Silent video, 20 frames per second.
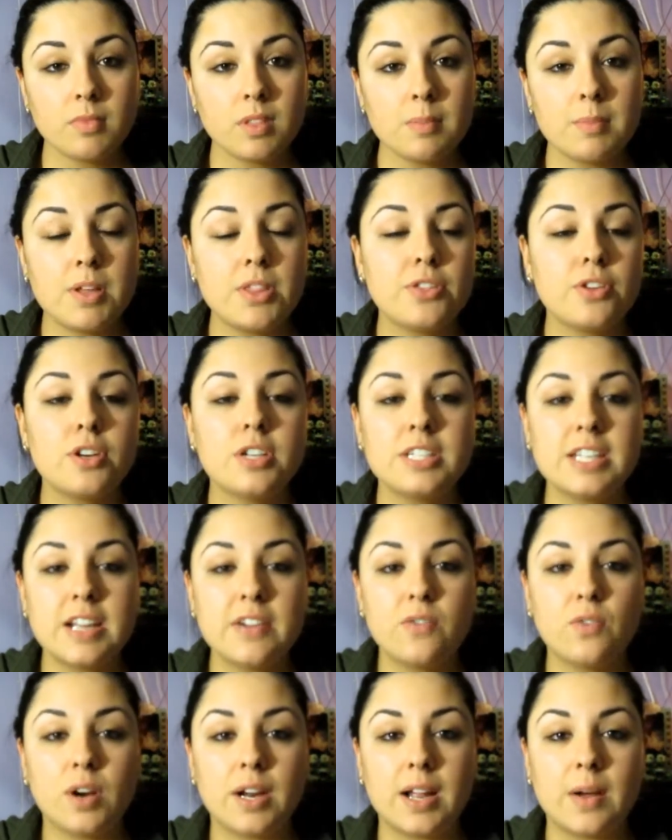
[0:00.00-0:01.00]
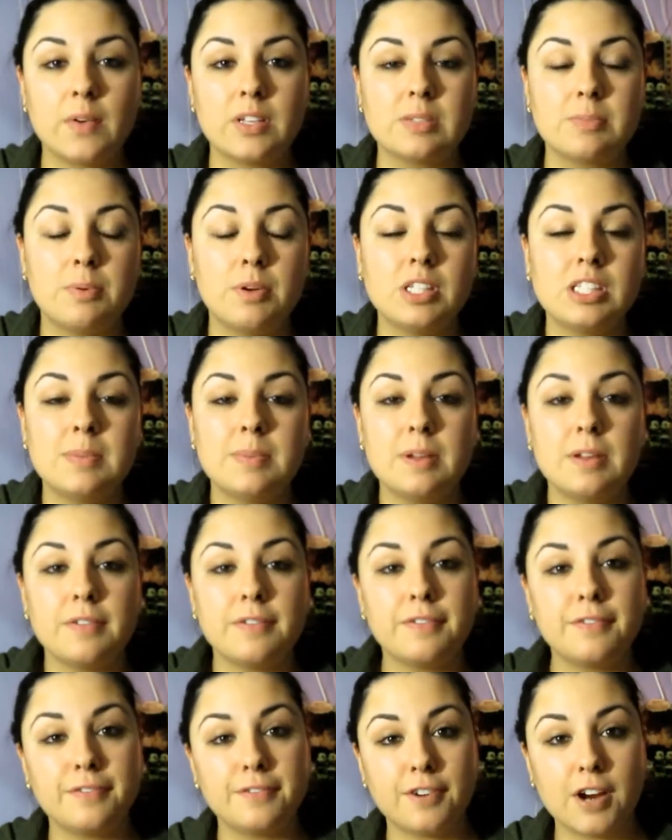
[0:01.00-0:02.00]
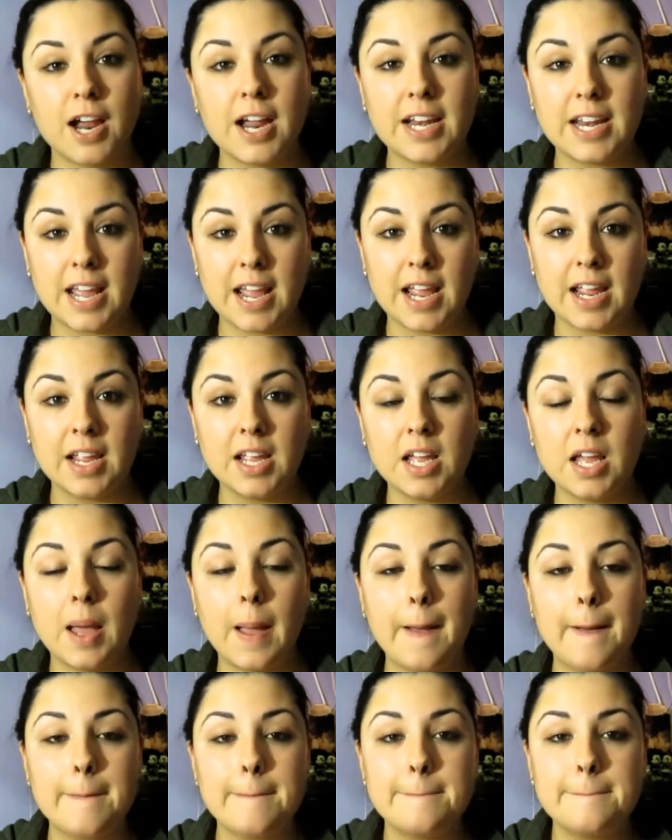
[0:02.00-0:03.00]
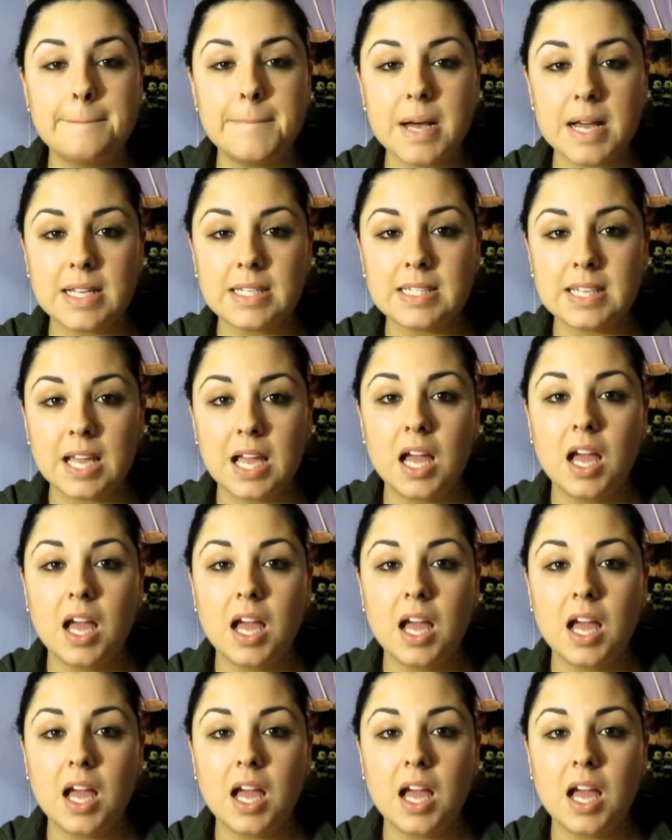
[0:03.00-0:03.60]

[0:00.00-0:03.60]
my third day of workout was supposed to be on Friday but